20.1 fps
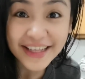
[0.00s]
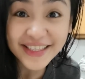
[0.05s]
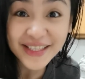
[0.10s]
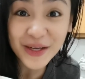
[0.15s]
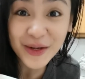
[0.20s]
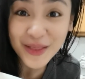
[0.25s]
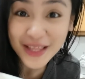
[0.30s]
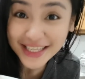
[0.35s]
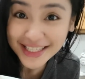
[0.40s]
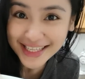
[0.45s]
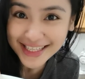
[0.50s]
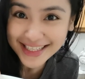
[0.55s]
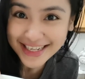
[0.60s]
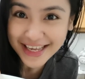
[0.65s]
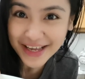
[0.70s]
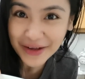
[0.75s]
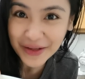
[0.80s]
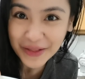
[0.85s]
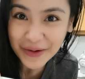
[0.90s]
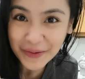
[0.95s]
so this is
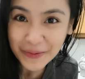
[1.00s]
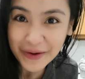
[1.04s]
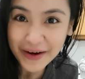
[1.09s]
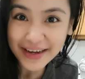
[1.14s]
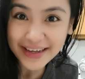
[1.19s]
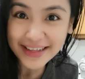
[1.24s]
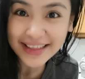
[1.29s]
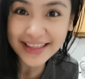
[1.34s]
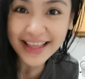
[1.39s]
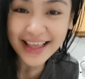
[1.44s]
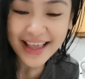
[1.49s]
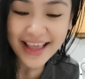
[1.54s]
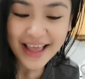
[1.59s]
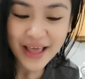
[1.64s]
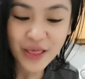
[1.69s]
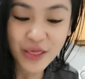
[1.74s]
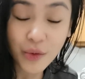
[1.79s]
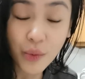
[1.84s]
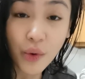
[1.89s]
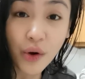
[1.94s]
the other one,
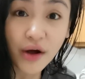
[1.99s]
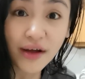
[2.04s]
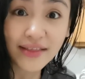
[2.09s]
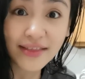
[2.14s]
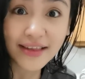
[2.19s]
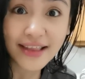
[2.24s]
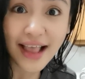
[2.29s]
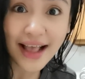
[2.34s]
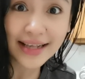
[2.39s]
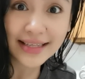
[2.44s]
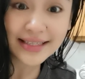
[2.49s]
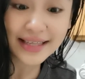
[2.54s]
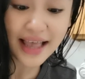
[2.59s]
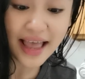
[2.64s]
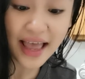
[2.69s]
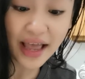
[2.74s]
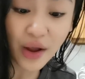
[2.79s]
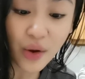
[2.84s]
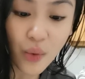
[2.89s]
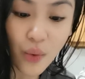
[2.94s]
the one that has
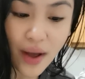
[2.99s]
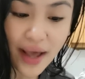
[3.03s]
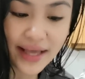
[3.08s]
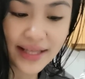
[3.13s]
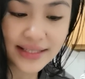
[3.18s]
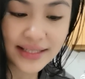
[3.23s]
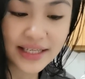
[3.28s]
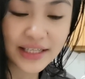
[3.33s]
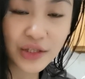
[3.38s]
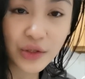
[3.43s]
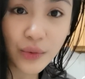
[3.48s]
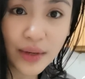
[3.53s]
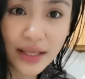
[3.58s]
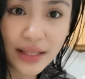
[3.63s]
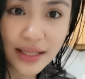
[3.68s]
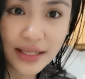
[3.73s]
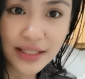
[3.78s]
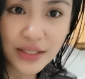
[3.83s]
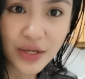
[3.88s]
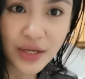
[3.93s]
egg whites into
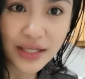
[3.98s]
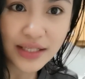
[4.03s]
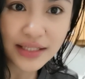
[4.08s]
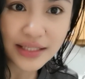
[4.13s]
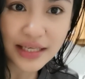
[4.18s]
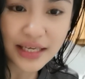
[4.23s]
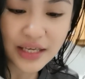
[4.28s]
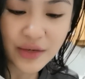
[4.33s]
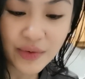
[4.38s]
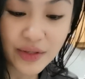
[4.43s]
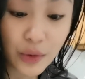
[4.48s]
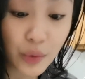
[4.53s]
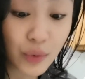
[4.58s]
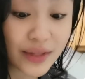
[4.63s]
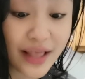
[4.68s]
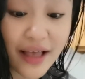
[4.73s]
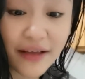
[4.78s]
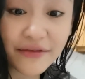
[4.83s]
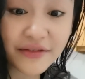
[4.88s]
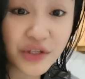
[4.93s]
it. As you can see, we
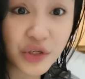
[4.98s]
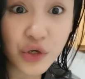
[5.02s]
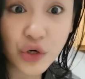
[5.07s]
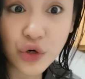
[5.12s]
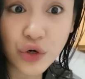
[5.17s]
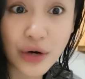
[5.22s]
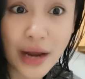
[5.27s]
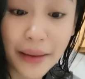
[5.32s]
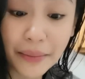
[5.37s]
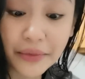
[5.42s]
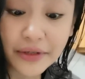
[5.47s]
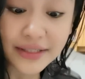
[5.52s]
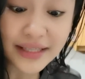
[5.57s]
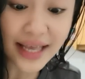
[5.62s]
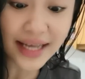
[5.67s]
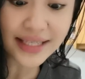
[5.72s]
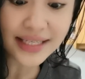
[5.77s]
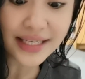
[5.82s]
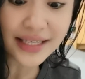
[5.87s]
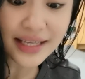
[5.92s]
don't have scrambled
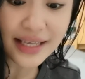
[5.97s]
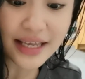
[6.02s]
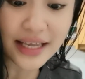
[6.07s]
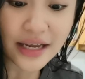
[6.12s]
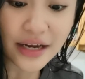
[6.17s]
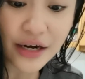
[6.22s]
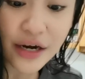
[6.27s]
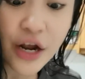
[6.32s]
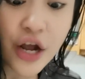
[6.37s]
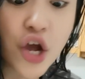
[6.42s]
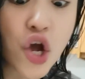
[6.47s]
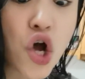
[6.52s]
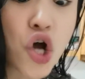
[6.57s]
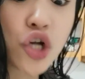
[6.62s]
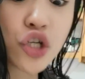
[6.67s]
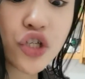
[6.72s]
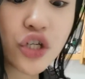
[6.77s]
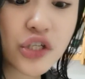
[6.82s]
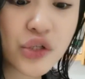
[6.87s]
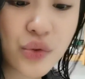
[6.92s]
eggs in here.
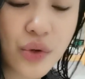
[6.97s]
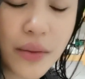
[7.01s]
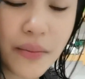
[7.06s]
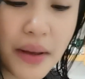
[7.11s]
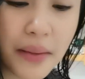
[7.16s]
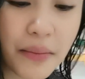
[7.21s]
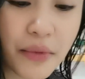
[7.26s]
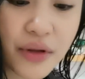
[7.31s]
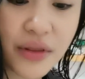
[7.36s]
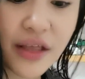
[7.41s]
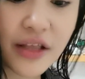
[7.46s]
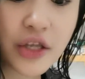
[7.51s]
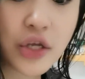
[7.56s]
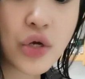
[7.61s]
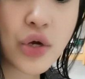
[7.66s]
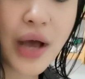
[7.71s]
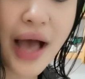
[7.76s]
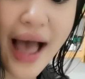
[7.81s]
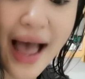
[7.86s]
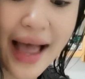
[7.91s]
Just remember
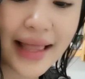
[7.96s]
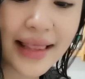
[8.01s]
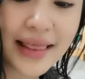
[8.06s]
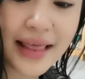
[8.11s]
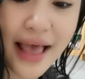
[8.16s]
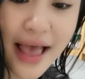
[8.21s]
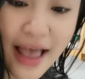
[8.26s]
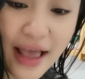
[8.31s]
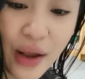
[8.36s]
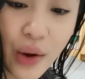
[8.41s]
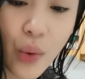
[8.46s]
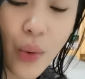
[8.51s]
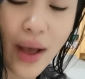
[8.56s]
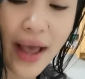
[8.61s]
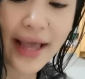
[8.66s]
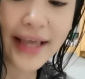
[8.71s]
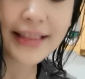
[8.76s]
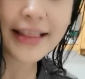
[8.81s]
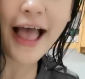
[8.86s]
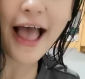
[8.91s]
that you add the egg
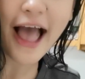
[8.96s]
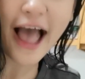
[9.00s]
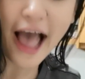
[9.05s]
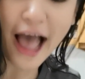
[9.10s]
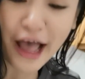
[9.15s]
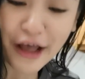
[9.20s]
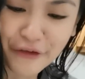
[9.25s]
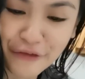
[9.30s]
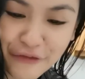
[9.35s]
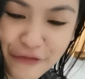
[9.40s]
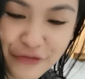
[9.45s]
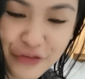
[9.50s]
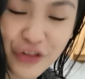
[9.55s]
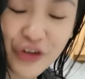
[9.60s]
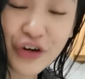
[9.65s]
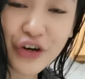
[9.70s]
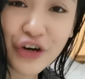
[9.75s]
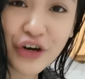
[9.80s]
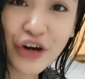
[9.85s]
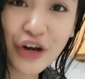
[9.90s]
white
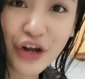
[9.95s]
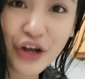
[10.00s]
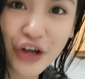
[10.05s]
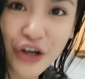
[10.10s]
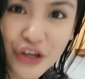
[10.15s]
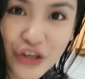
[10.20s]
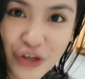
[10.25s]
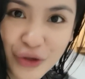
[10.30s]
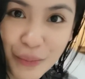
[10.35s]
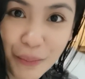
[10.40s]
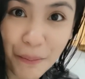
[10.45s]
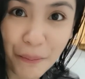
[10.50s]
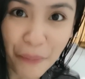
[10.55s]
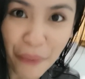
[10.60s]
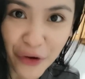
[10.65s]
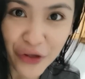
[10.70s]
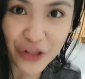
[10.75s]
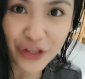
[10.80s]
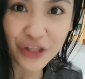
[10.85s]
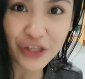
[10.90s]
after you
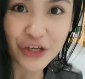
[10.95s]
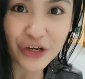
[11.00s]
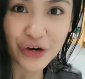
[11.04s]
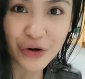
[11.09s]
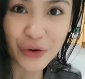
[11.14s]
put your